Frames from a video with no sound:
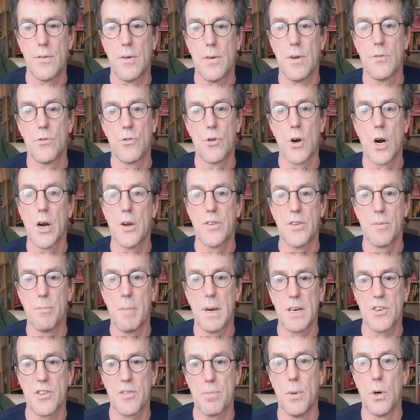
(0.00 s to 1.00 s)
Drones are
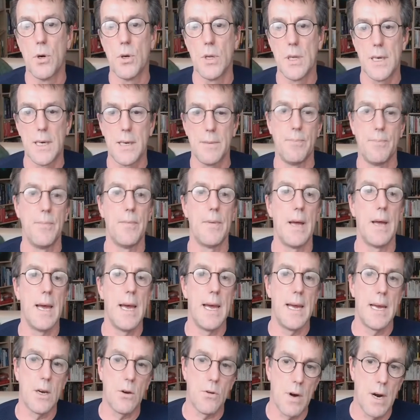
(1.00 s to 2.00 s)
much smaller
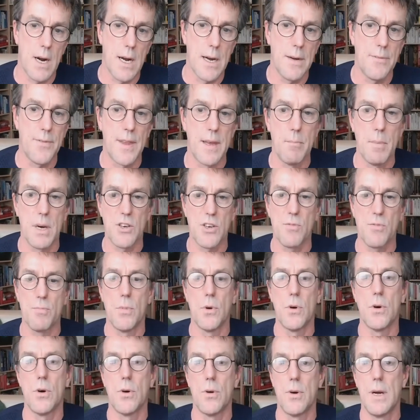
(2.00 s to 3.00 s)
aircraft. They're much
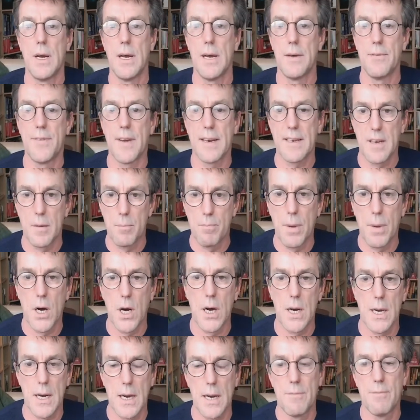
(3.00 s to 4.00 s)
more affected
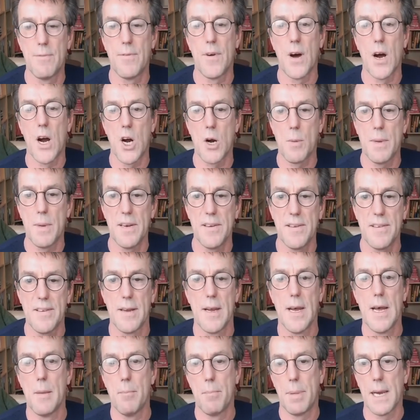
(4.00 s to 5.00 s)
by environment.
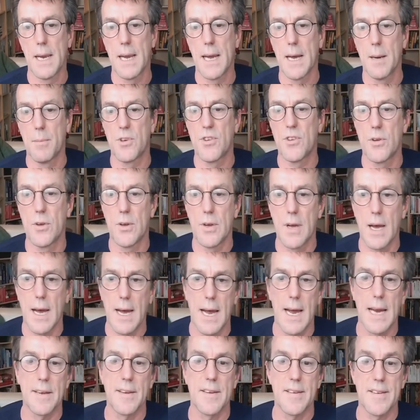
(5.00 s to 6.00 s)
Being able
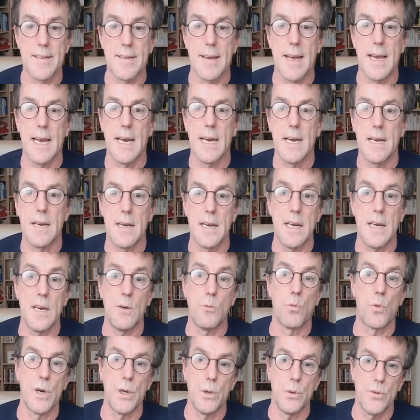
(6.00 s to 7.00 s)
to understand
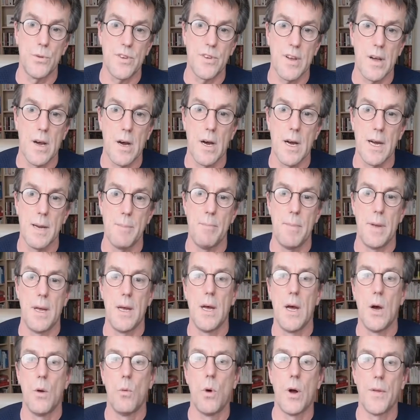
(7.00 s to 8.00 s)
in real time
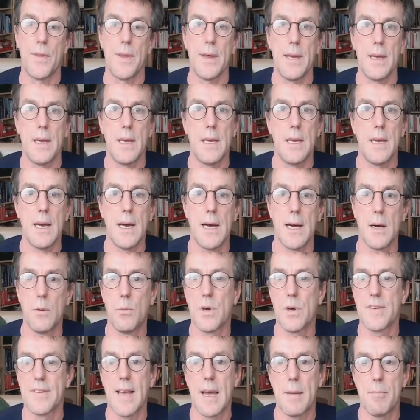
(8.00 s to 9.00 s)

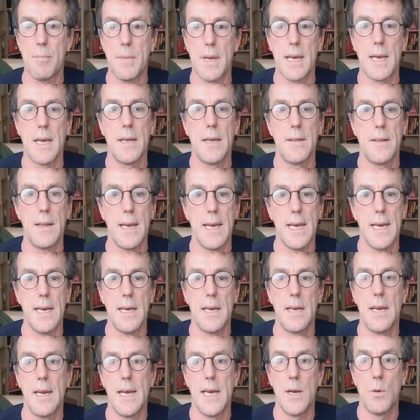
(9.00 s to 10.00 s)
what's happening
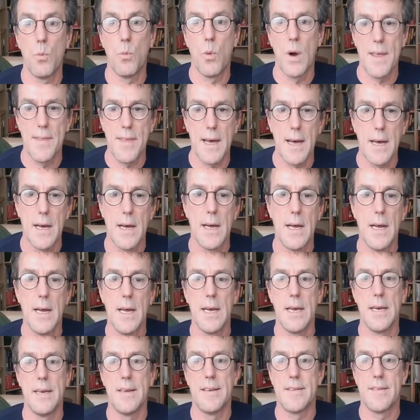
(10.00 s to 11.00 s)
in weather
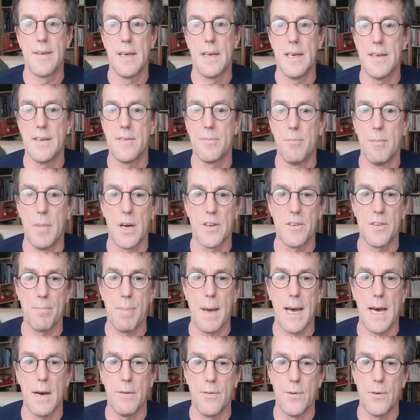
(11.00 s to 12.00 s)
is most
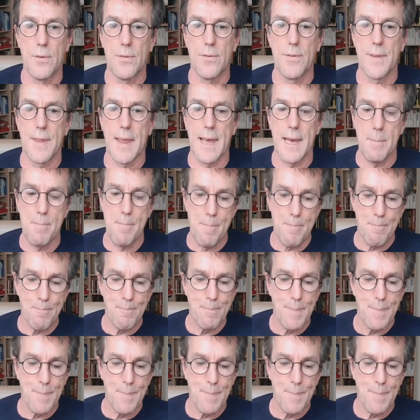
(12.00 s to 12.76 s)
powerful for them.